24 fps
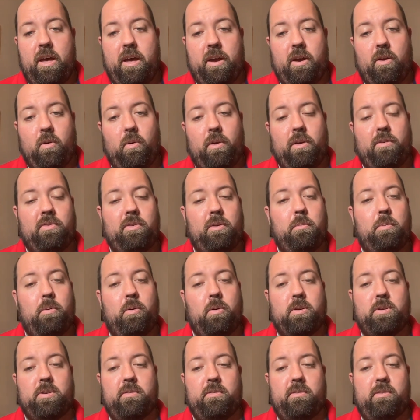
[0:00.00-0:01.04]
going through
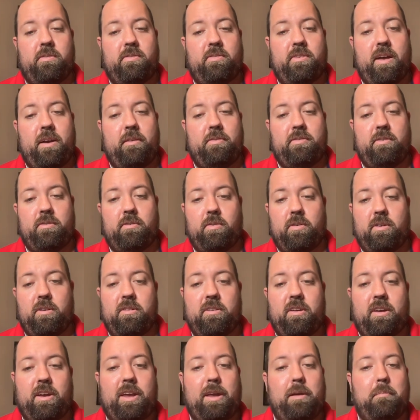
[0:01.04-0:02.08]
portions of south central Kentucky.